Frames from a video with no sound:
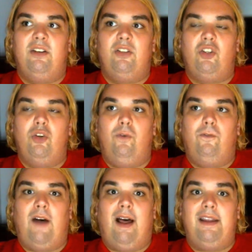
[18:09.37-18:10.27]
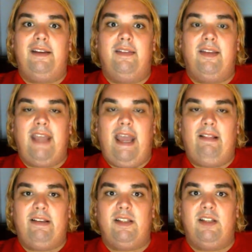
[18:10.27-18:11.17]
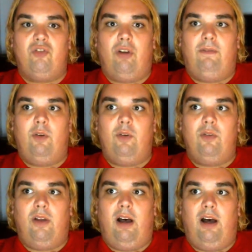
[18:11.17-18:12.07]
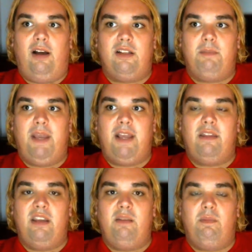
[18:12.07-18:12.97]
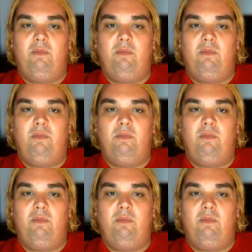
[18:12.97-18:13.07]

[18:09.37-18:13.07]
to find the galaxy truffle uh, to make the